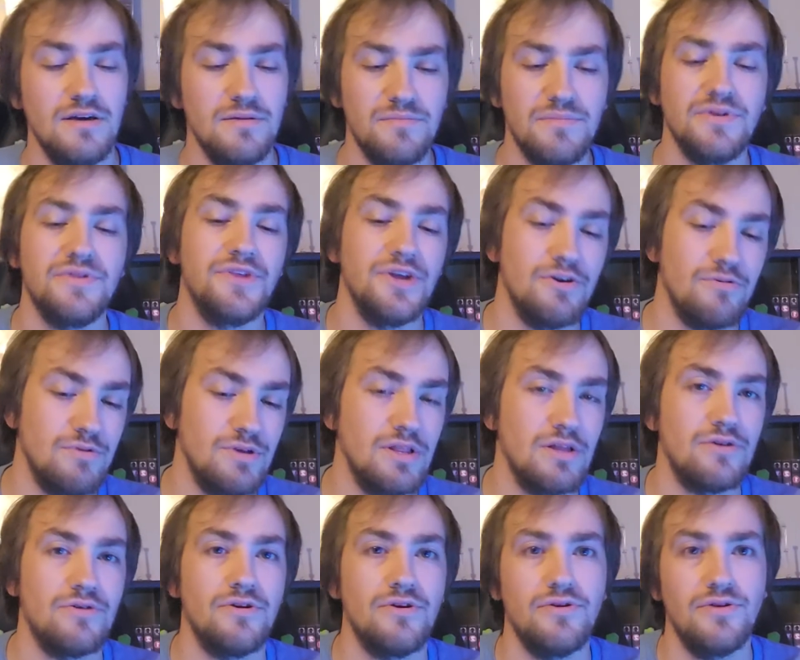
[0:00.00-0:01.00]
But there we
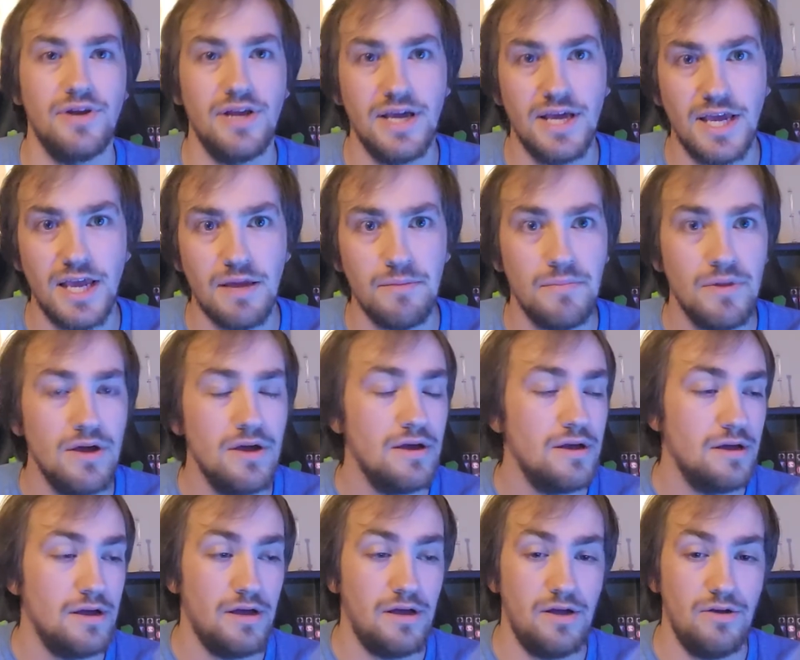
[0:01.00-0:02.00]
learn her name.
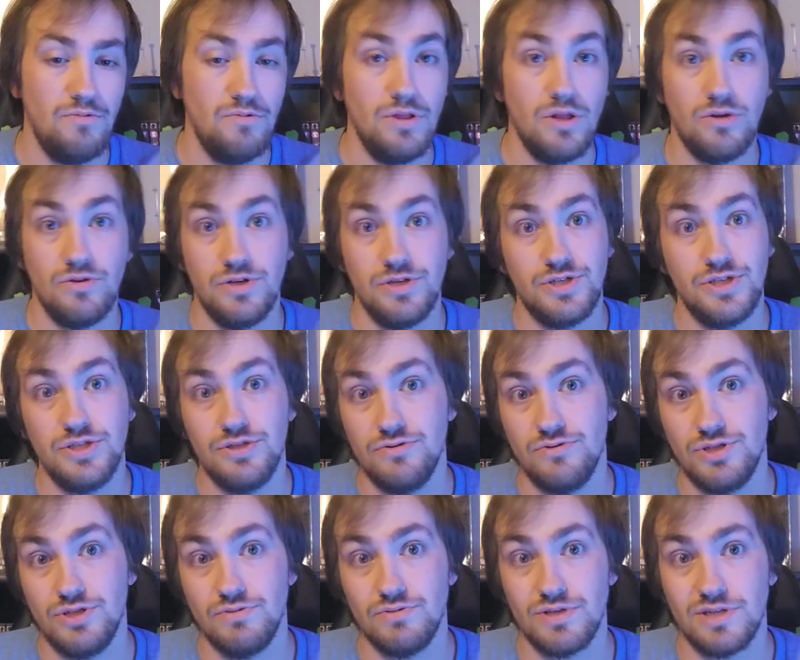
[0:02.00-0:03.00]
We learn that she knew
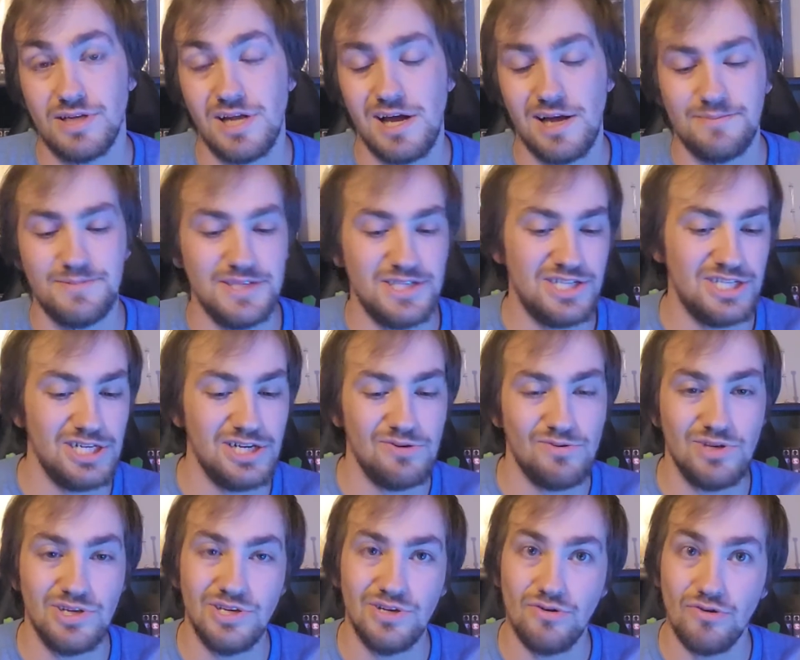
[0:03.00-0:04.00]
she was adopted. She didn't
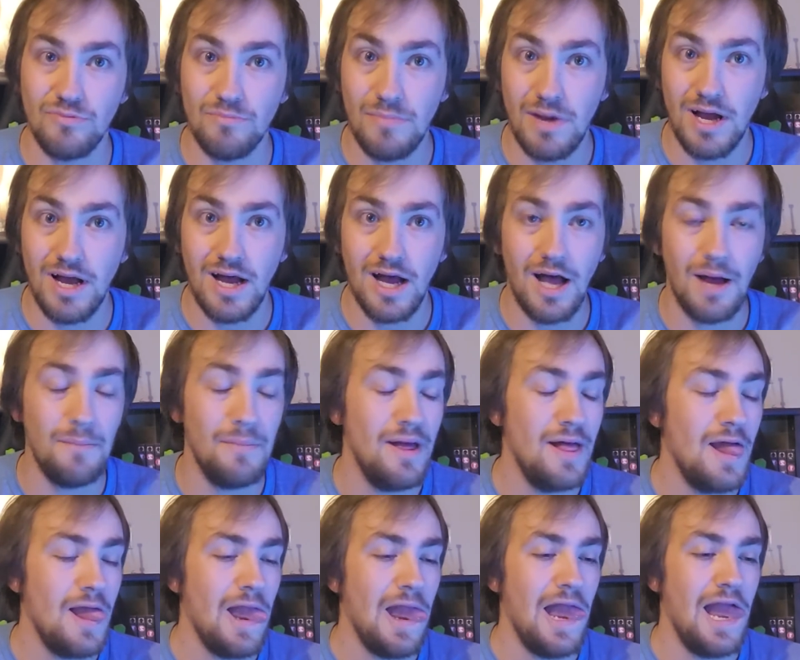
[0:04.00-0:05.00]
really know her mom.
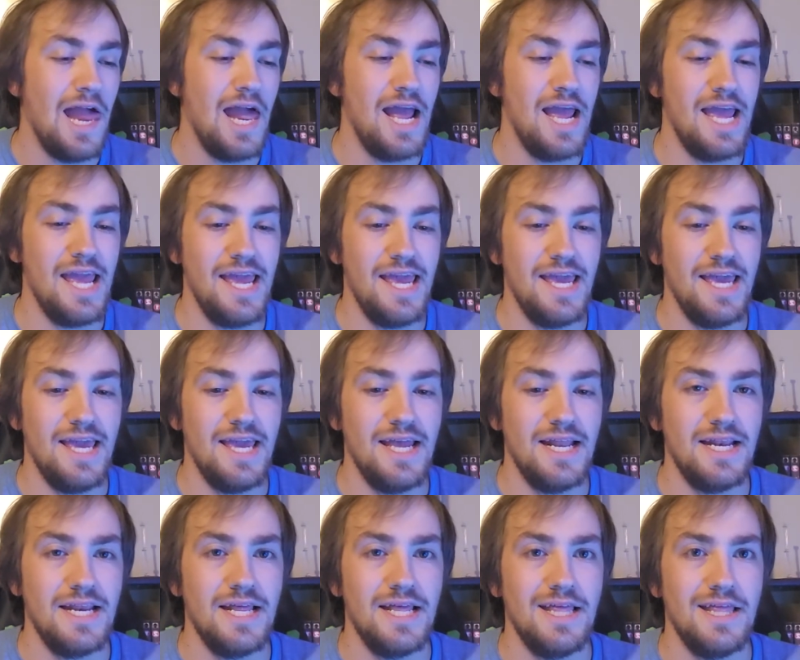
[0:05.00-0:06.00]

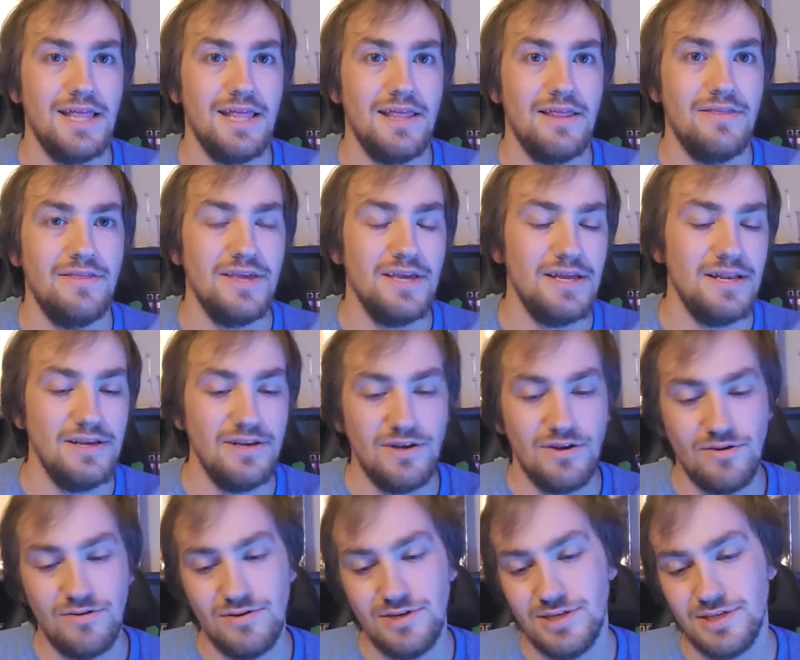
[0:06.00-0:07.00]
And
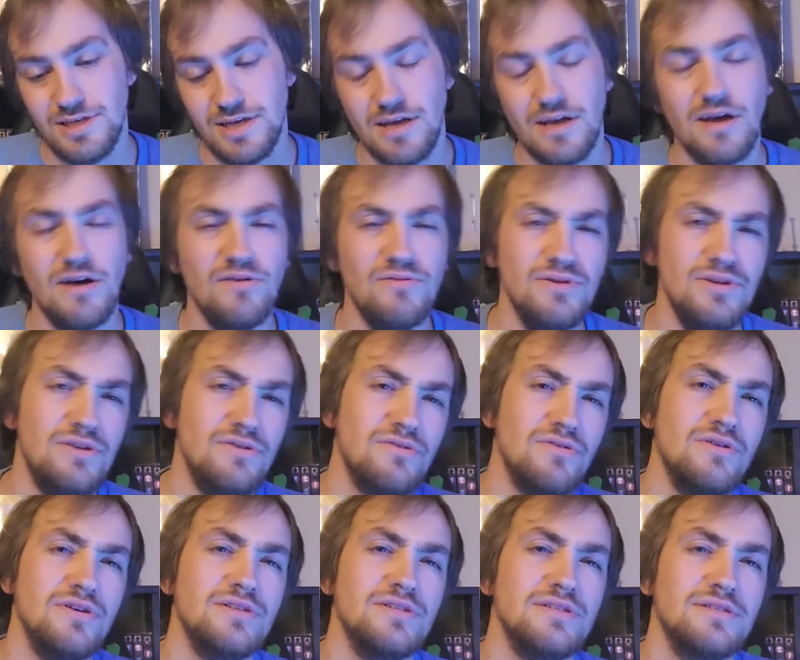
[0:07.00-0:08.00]
then he's like, oh, go
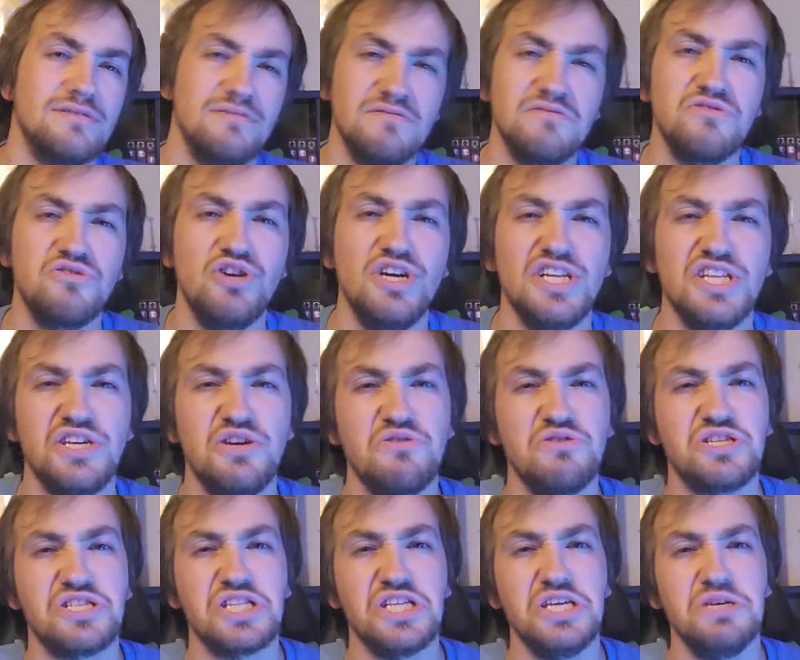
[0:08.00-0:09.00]
ahead and go to
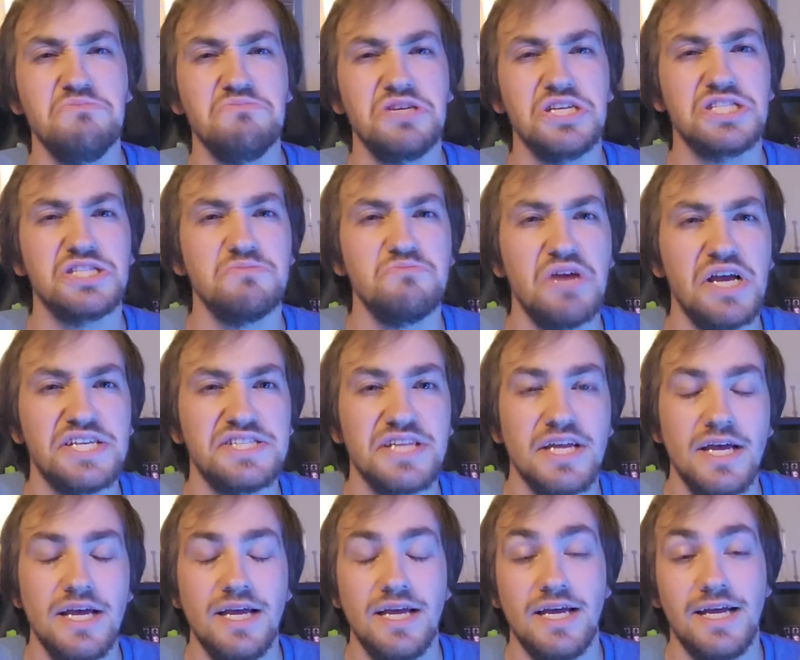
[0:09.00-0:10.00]
sleep, get some rest.
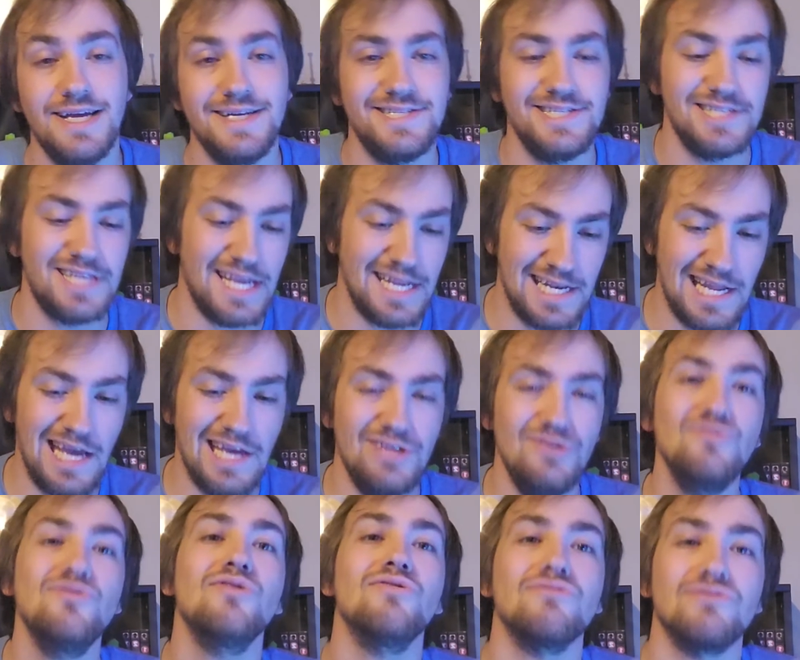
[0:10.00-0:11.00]
And she's like, nah, you
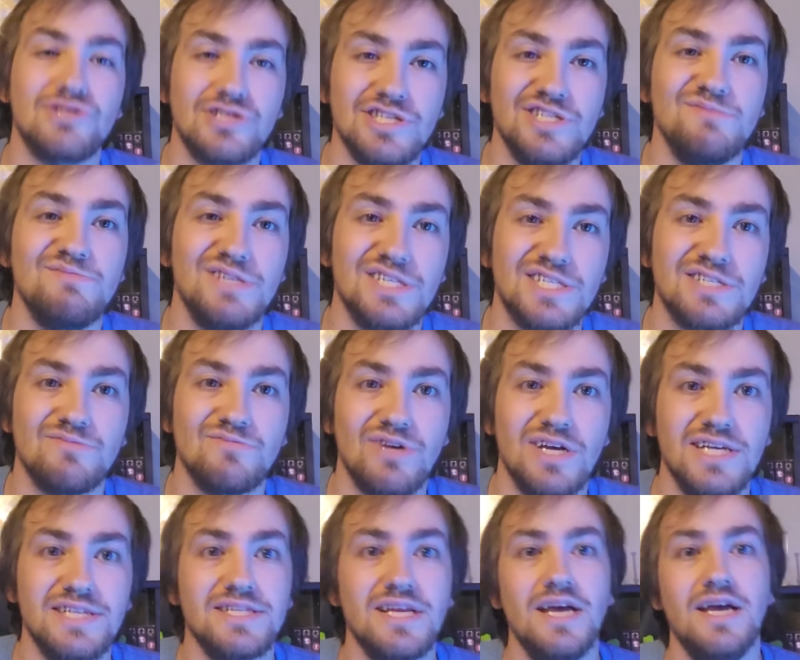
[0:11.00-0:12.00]
go to sleep, get some
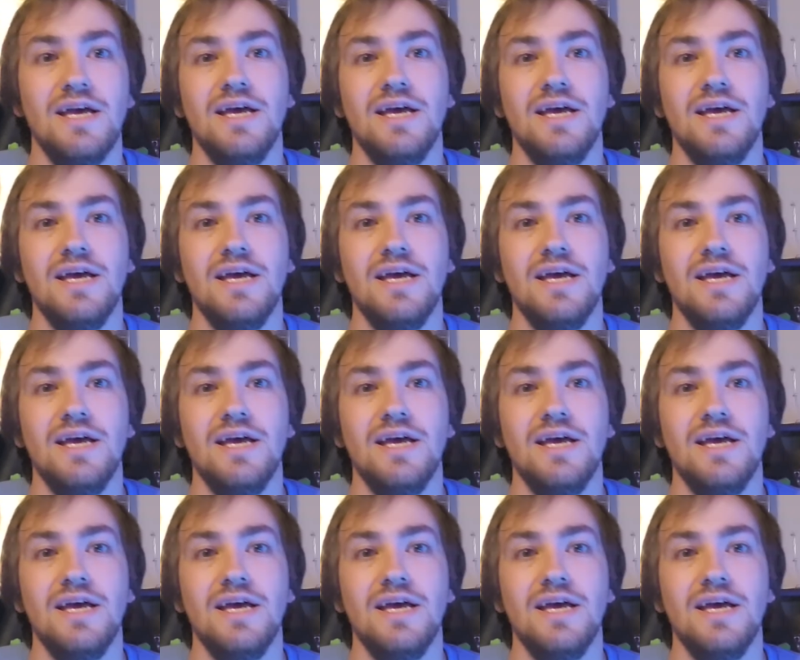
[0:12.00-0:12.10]
rest.